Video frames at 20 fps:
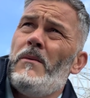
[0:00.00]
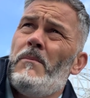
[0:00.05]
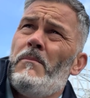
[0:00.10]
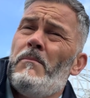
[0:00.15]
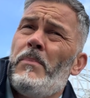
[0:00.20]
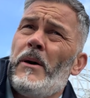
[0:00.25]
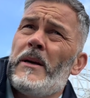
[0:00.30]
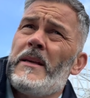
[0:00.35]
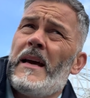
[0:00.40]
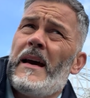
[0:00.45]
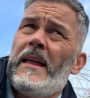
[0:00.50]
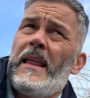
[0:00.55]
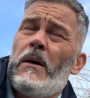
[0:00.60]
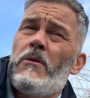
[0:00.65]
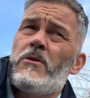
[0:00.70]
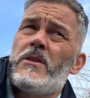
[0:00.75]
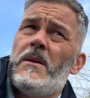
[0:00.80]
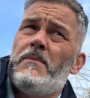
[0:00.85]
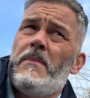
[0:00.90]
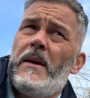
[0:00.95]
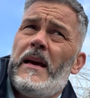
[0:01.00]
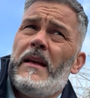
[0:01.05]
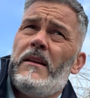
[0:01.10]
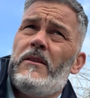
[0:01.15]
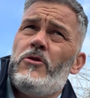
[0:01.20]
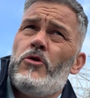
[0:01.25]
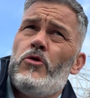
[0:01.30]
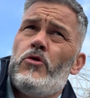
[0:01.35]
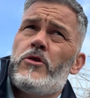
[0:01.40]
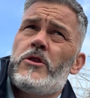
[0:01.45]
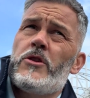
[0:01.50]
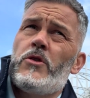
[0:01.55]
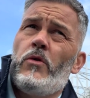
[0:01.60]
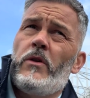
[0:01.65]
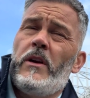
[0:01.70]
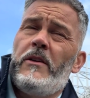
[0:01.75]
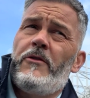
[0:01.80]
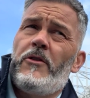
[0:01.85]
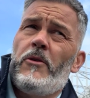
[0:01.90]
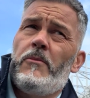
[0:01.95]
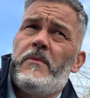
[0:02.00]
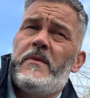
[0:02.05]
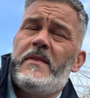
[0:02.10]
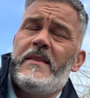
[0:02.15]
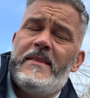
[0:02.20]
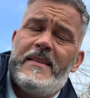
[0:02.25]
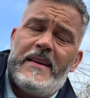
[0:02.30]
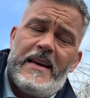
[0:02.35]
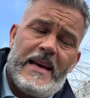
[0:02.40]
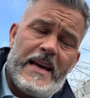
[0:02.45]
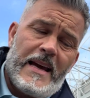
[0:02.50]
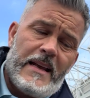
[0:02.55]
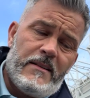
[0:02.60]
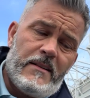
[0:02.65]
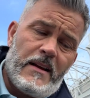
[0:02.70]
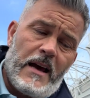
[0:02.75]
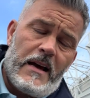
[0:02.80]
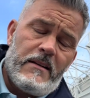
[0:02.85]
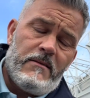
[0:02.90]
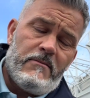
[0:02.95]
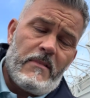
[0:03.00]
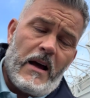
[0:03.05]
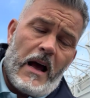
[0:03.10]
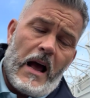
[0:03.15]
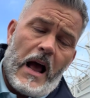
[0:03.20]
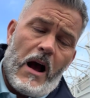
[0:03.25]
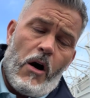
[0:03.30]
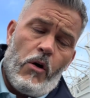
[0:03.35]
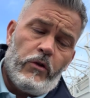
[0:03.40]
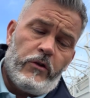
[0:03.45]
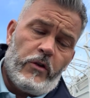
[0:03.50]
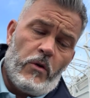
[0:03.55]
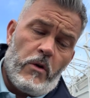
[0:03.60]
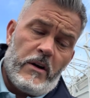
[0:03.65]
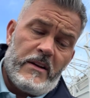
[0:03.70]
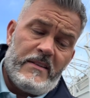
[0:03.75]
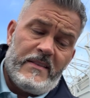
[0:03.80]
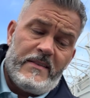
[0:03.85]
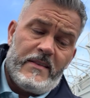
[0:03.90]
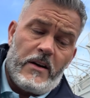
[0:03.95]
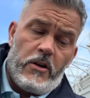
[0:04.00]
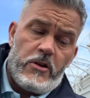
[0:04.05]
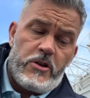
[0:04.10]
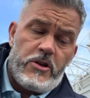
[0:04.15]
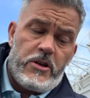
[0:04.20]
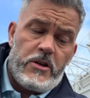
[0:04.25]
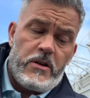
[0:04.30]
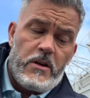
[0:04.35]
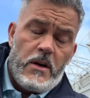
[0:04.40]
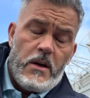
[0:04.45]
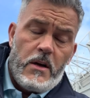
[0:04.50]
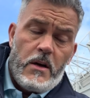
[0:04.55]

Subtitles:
But yeah, that was the main news story from today, and I also wanted to touch